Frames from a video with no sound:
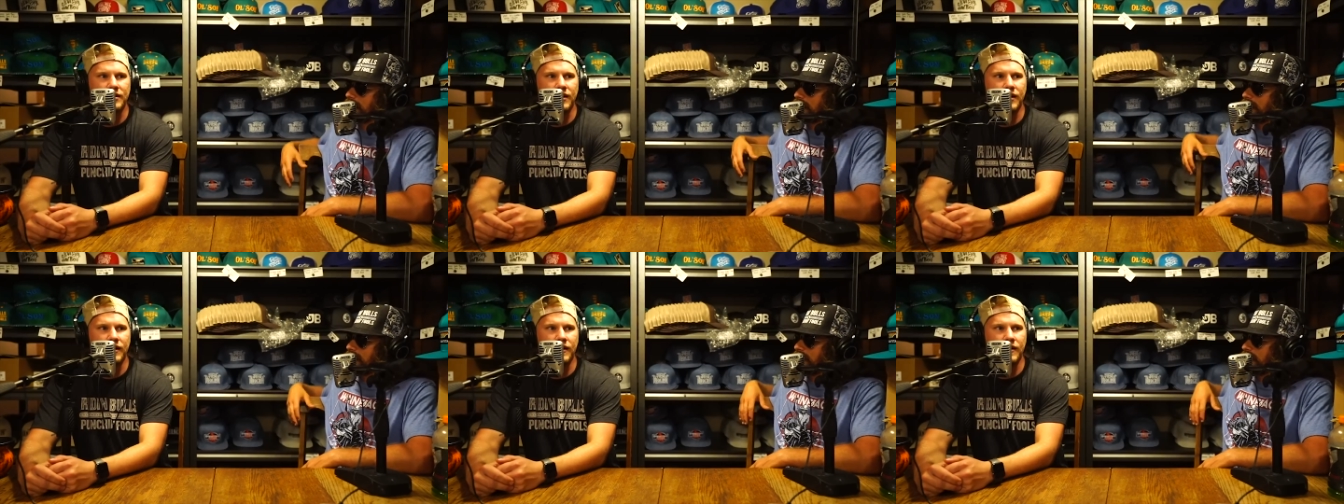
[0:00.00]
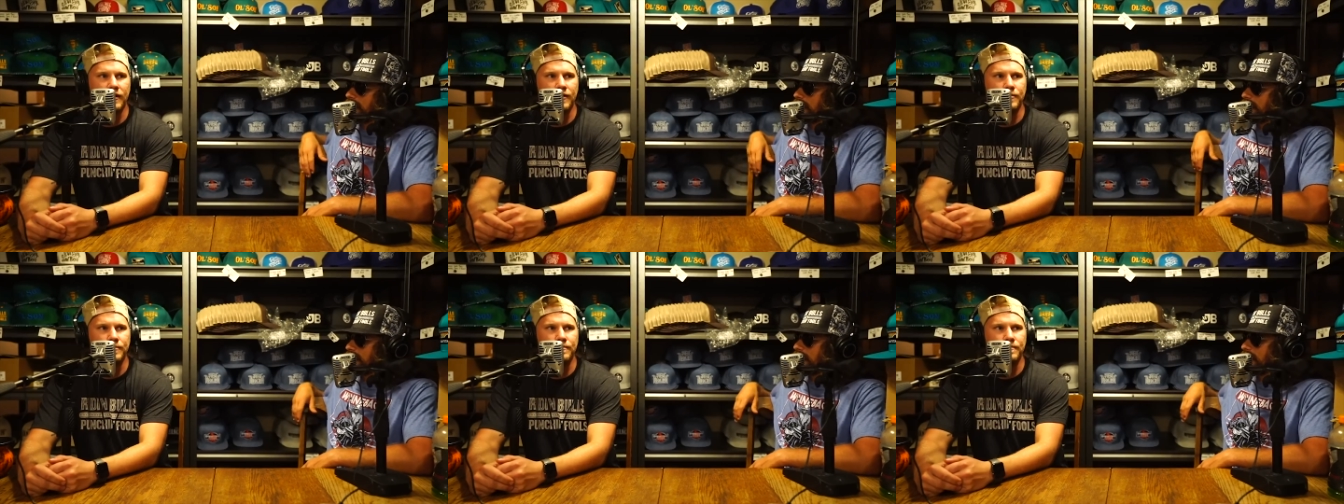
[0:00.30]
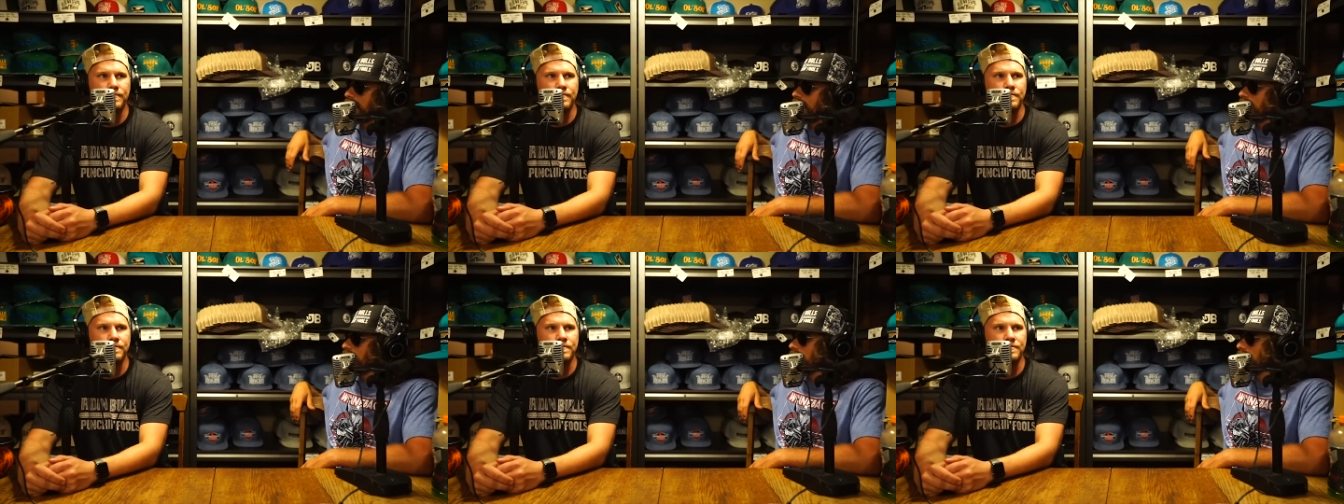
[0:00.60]

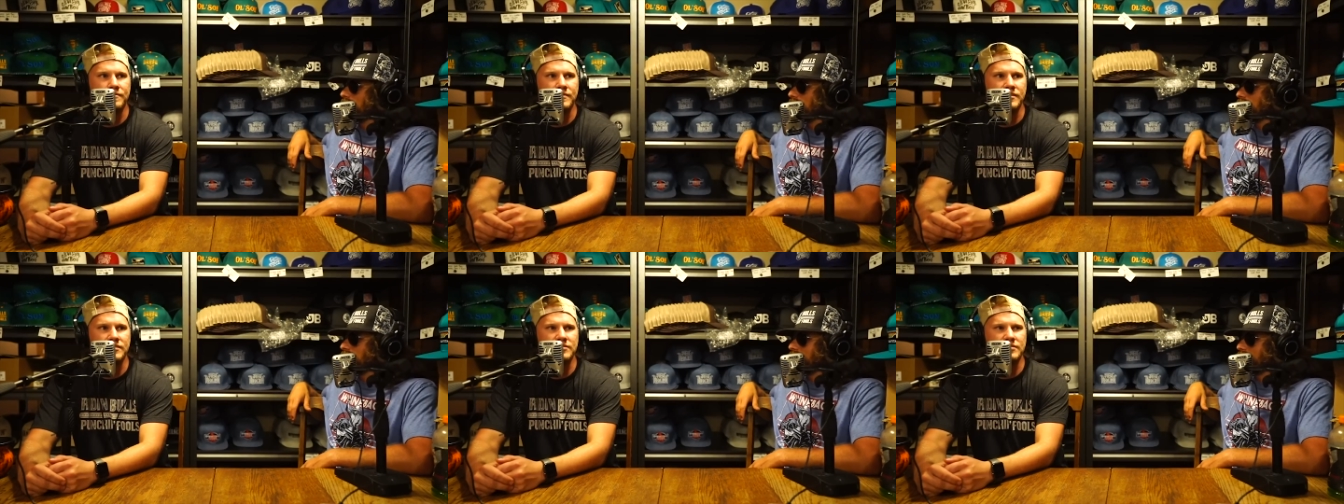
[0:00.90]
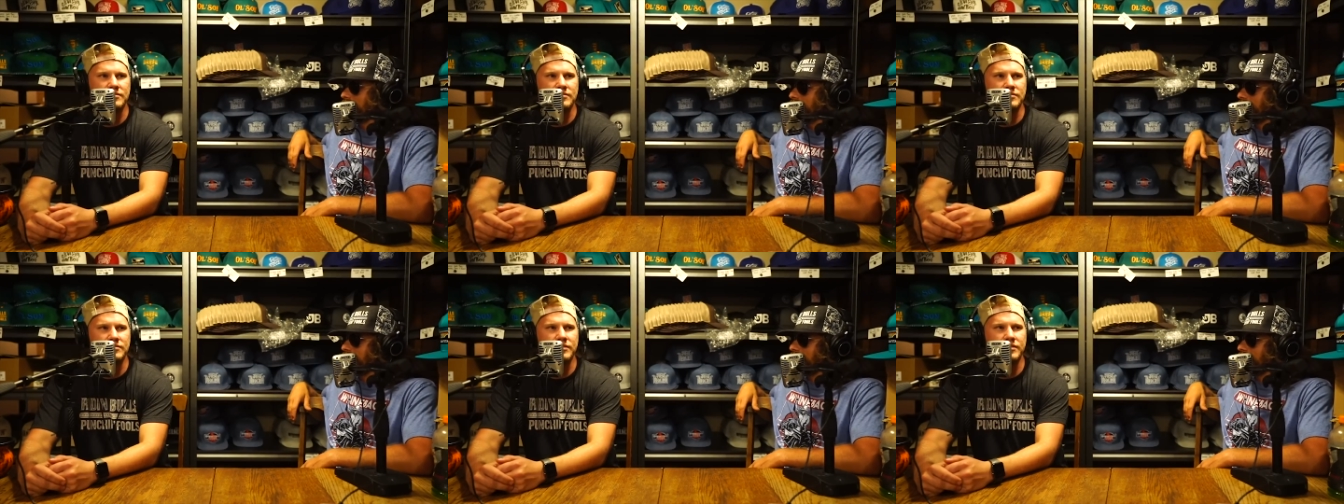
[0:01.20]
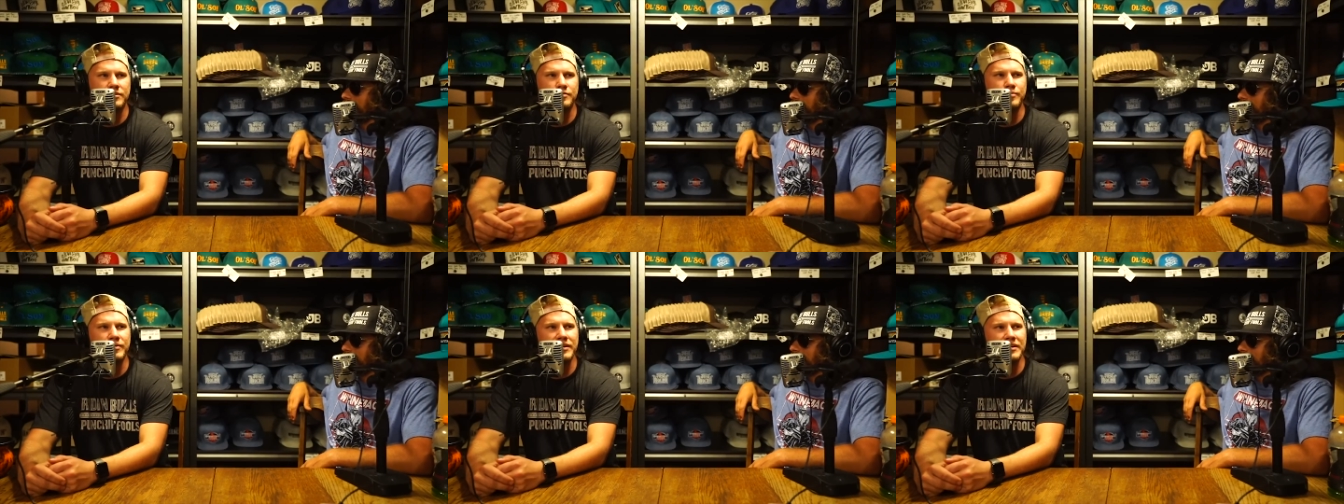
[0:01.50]
Um, it's a
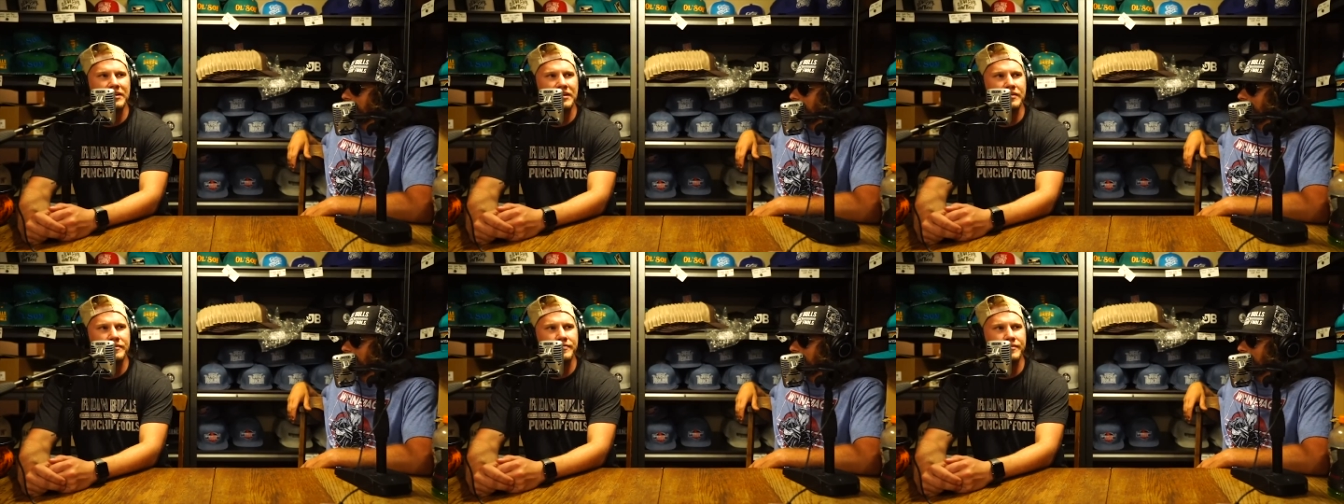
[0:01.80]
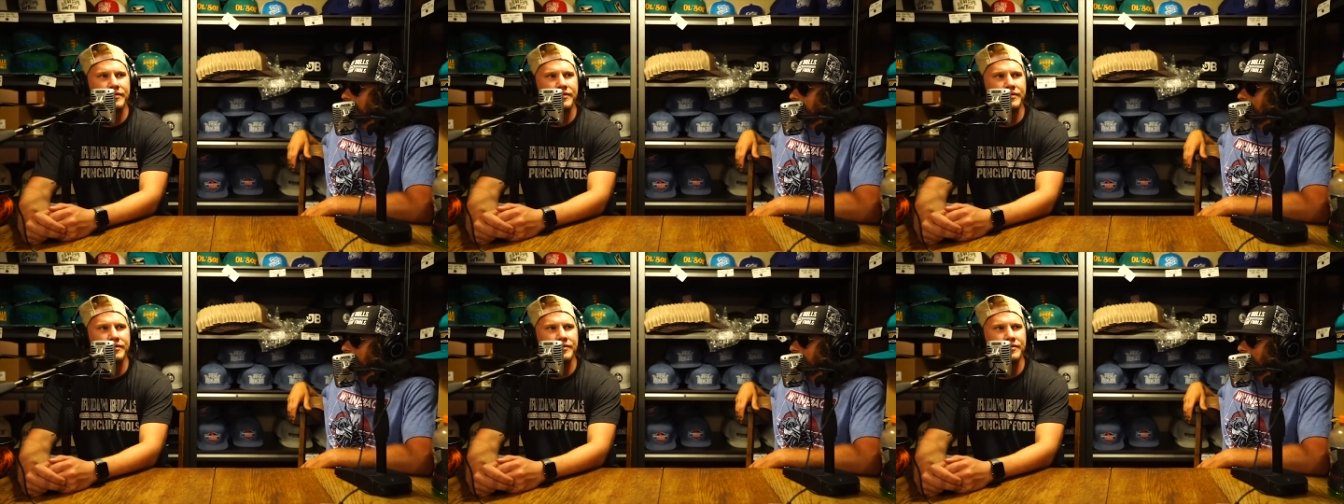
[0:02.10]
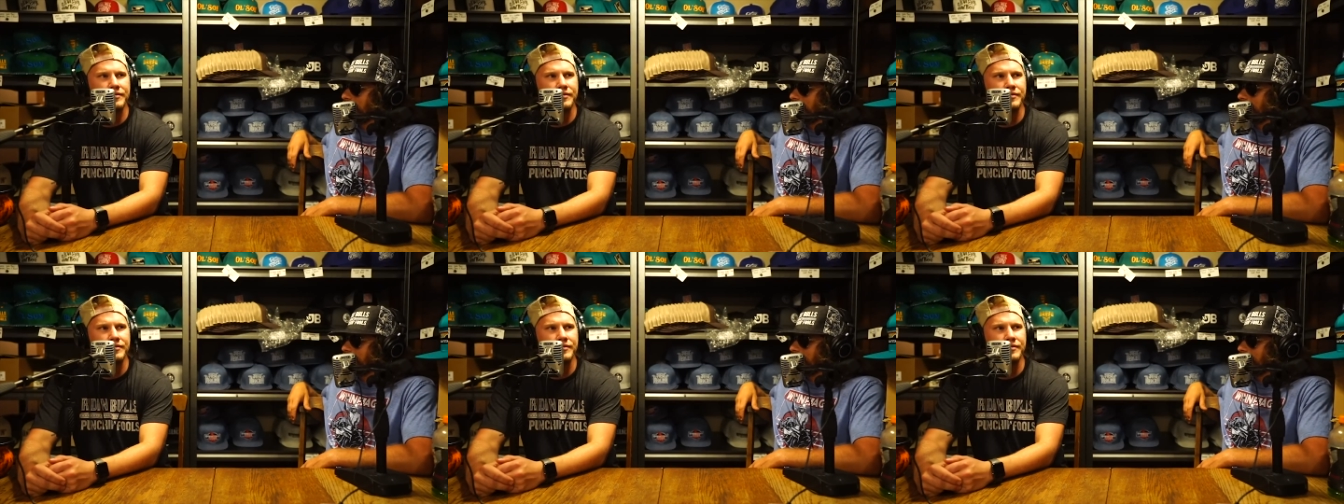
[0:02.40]
little bit different